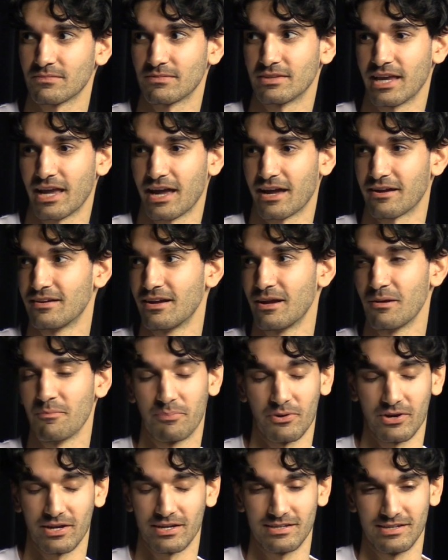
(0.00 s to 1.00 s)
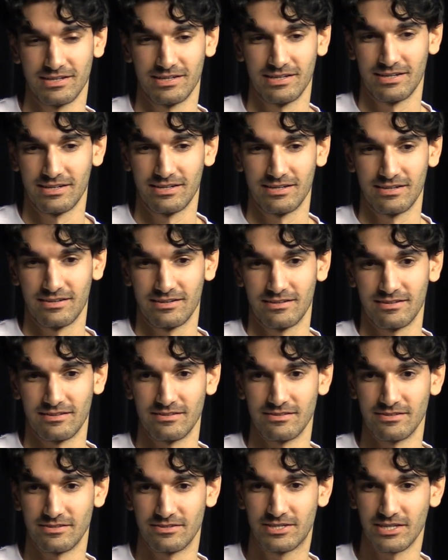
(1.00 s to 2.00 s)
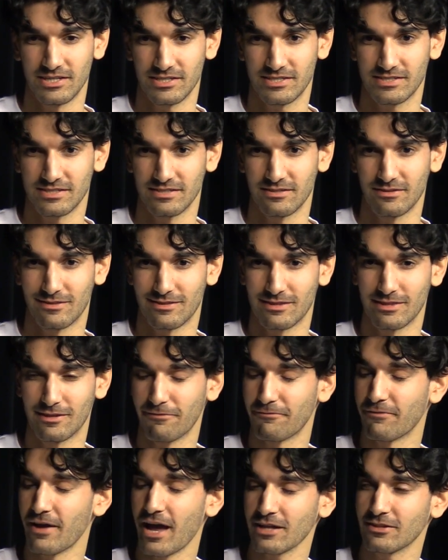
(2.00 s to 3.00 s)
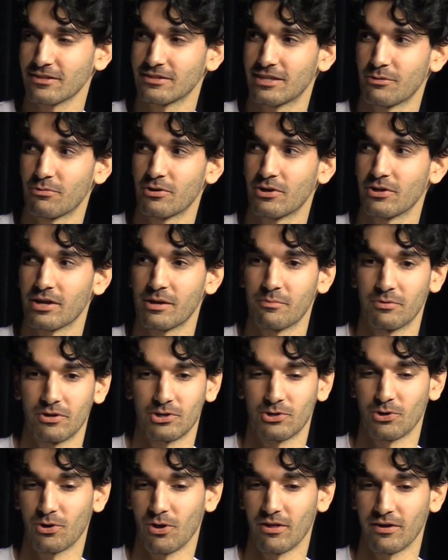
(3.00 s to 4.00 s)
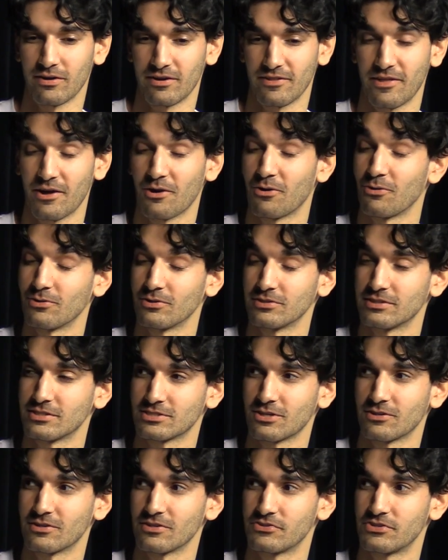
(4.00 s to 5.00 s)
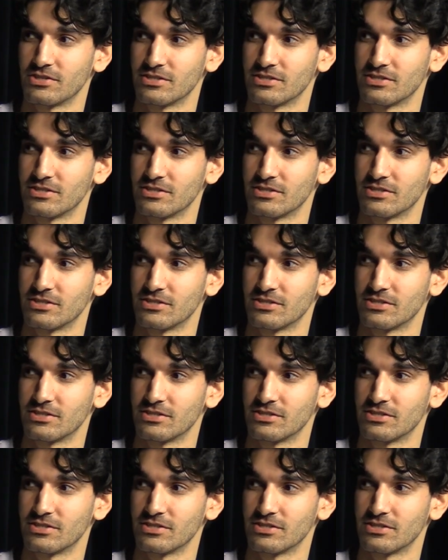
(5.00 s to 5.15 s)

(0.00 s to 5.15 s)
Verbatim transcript: yeah, no. Yeah, but just the fact that they were able to crawl out of that hole at the start